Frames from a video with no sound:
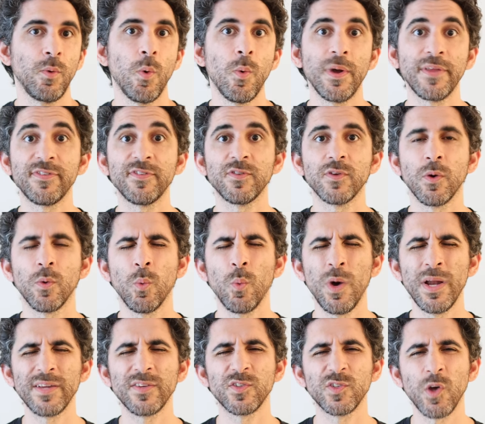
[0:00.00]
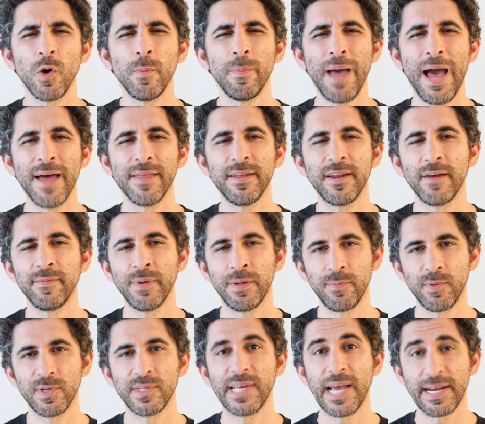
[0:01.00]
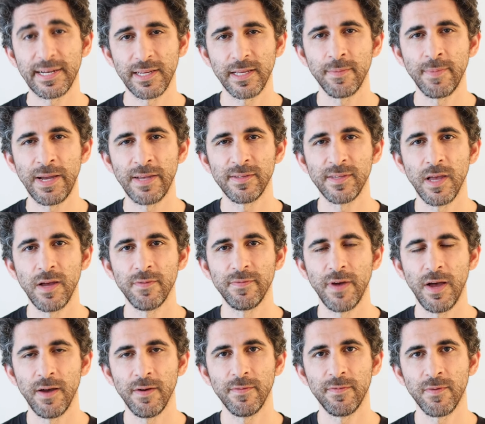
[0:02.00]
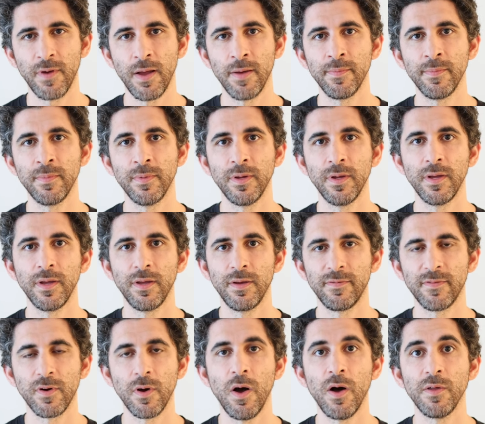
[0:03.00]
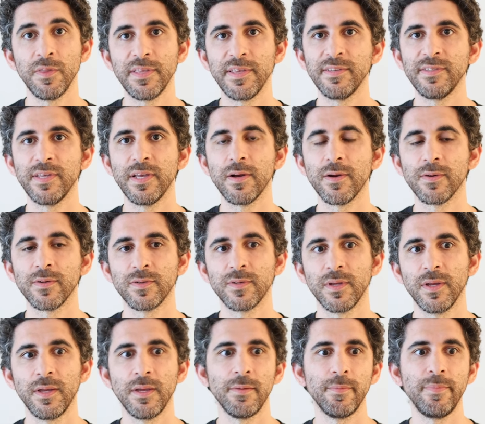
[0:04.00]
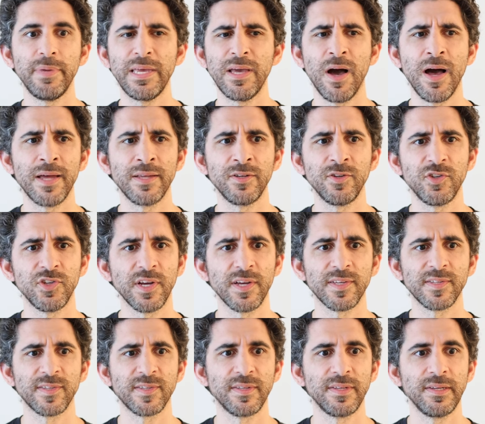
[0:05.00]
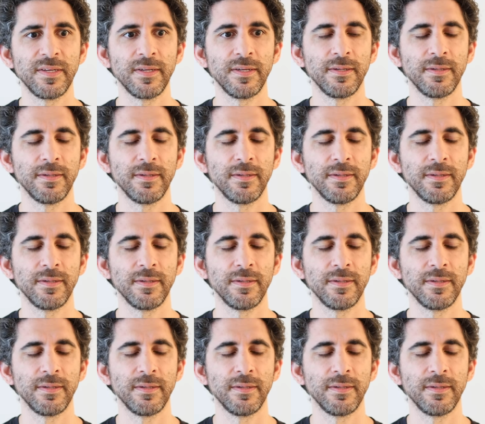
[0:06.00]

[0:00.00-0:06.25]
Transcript: well, what's so, what is so bad that I've been protecting myself from for all these years beyond just,